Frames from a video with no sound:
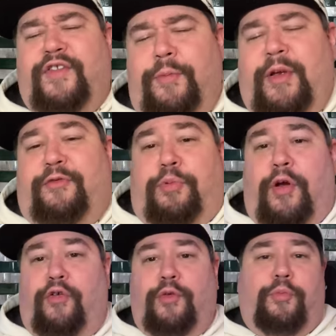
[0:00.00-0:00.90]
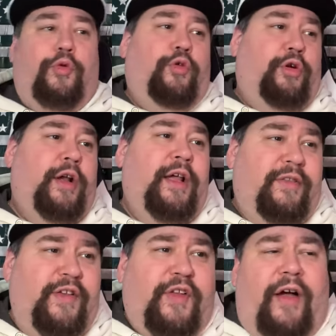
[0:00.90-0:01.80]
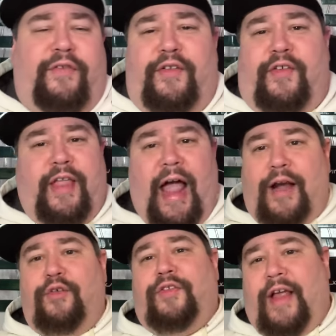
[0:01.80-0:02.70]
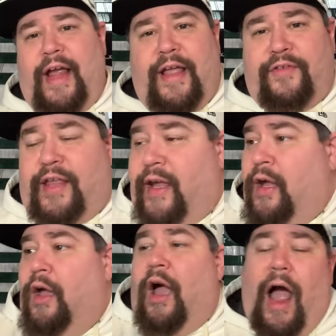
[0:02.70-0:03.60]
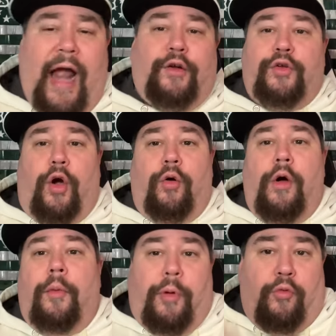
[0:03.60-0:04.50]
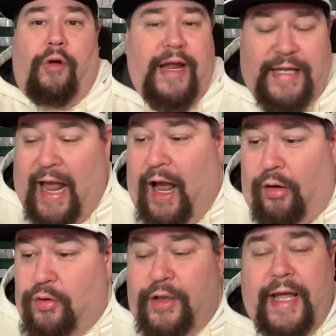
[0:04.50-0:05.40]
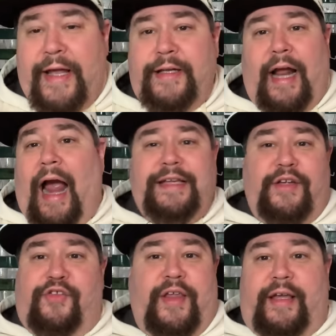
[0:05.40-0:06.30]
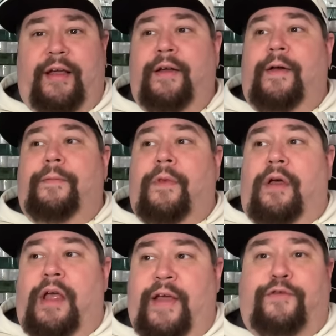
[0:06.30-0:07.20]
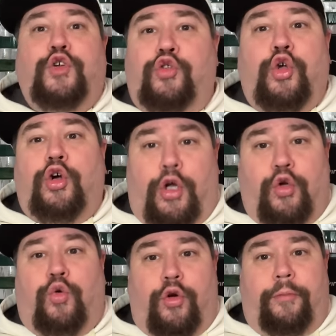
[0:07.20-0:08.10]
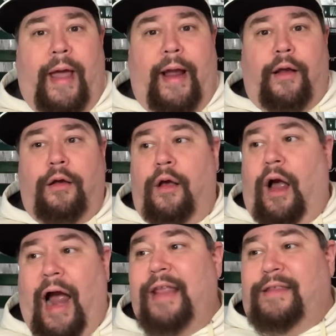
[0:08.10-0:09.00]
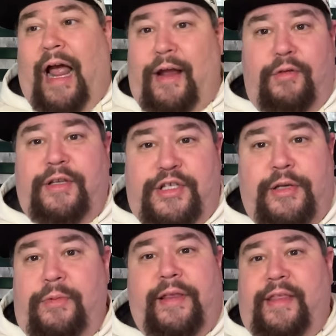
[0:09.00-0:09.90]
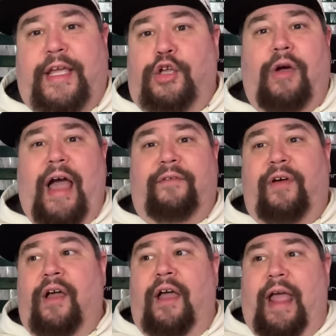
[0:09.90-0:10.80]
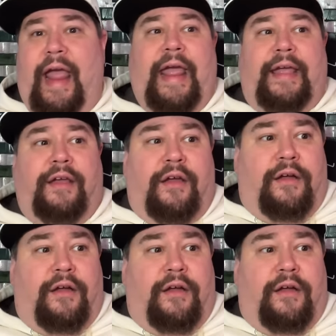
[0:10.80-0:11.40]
is the best player on the board. This offensive tackle is the guy you have to take. I don't know, but right now, looking at it, I just think if you took a cornerback, I I legitimately think you have a